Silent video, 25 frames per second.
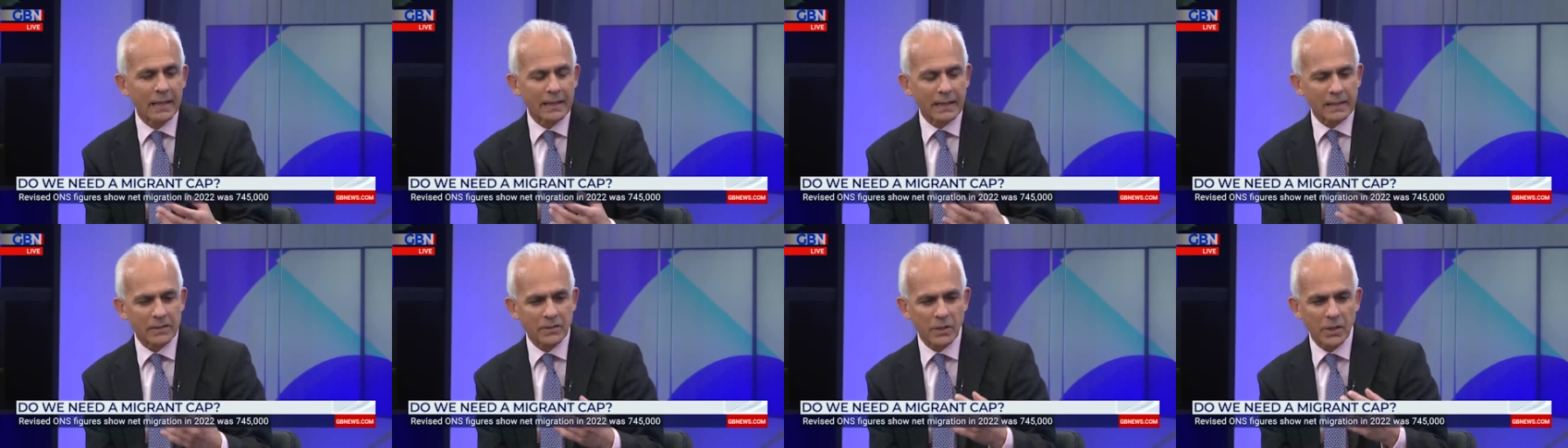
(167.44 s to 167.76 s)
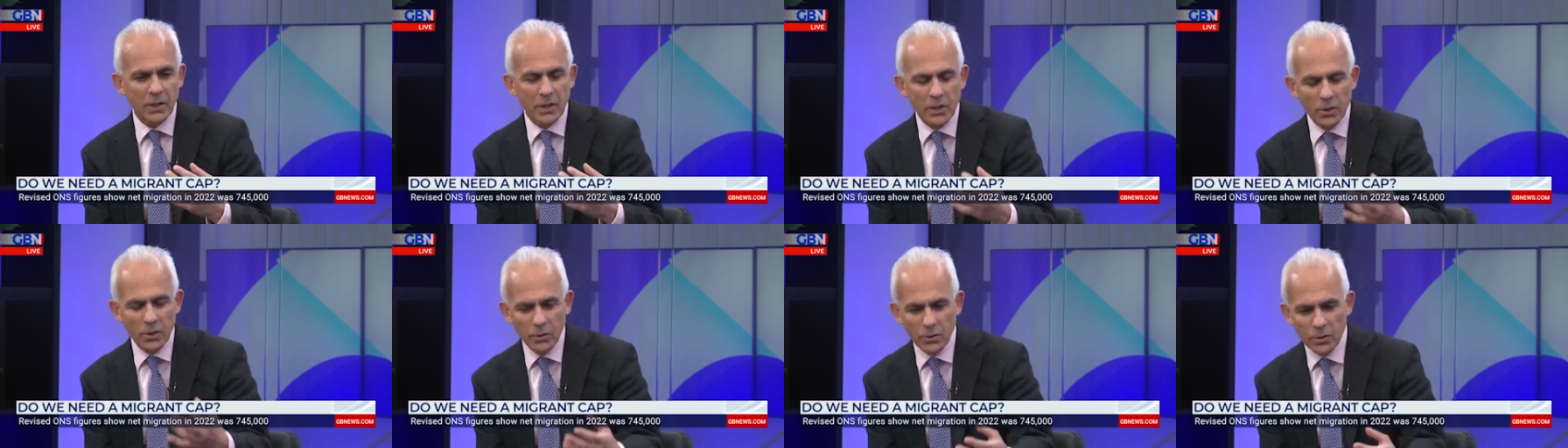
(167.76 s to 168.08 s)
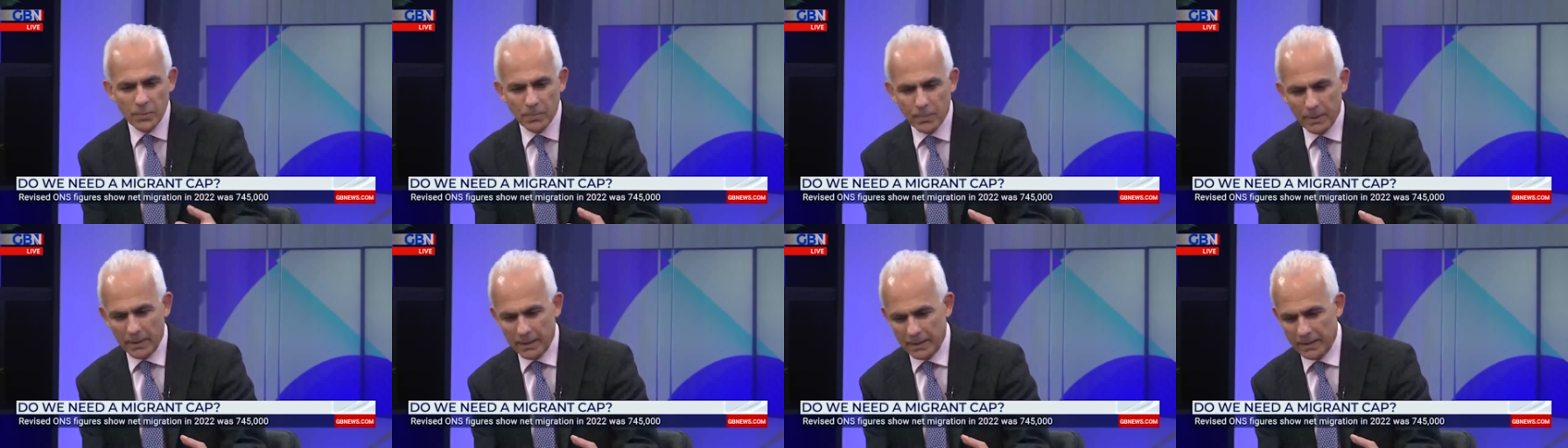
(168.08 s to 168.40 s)
That's a
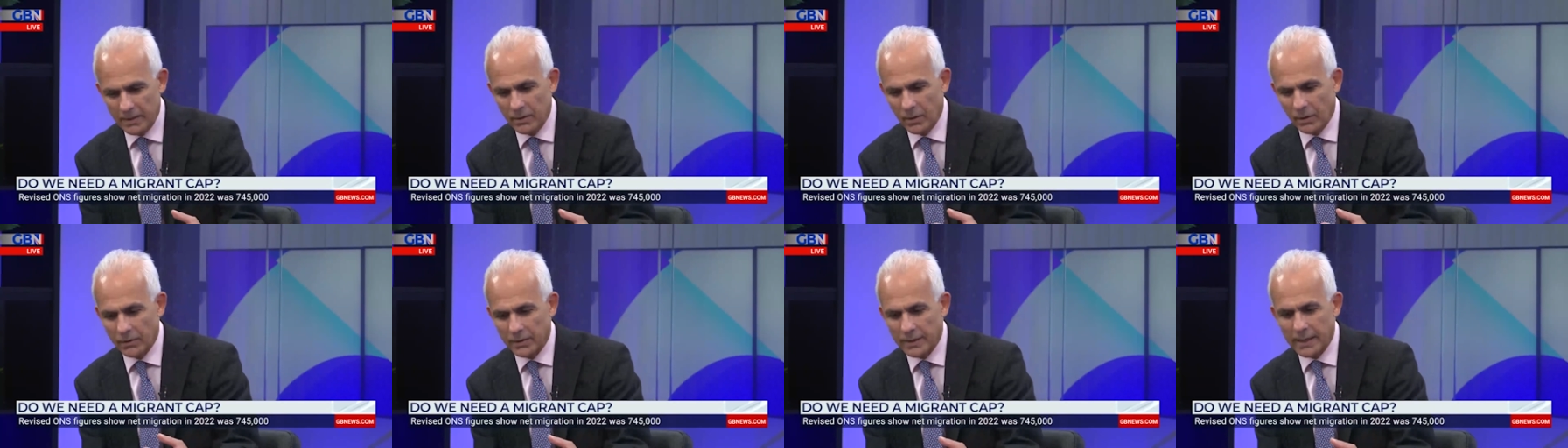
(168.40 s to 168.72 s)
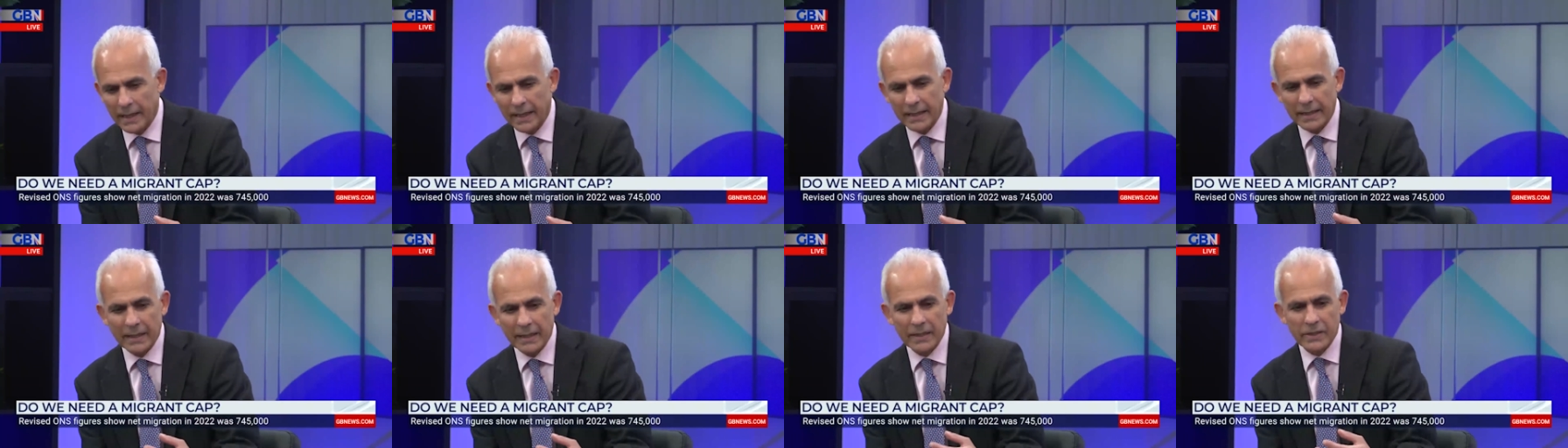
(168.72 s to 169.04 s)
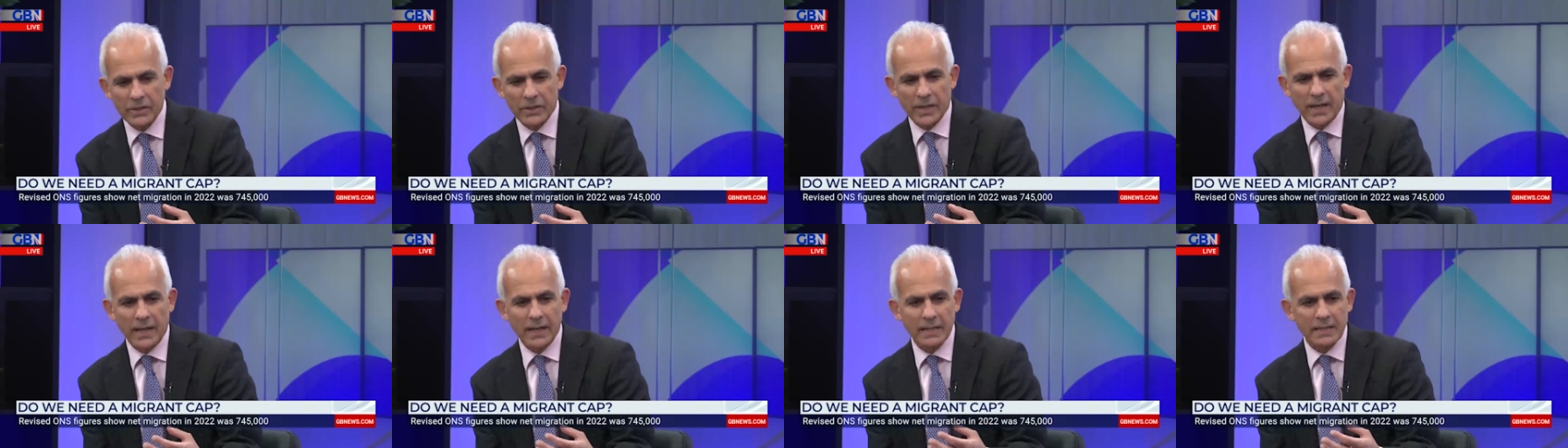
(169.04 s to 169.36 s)
huge burden on the
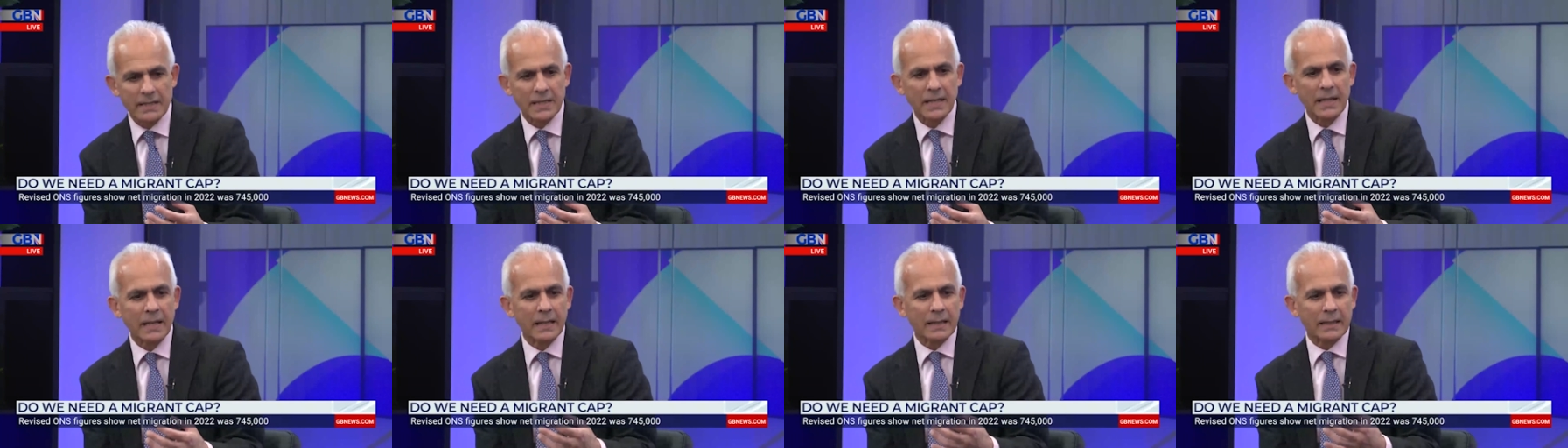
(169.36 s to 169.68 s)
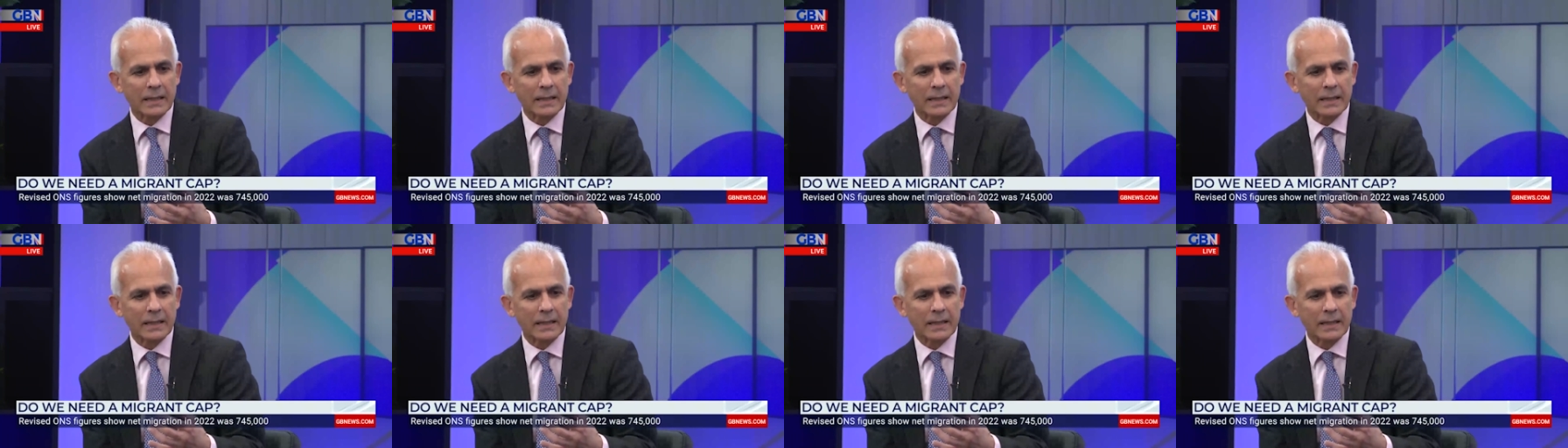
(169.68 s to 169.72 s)
NHS.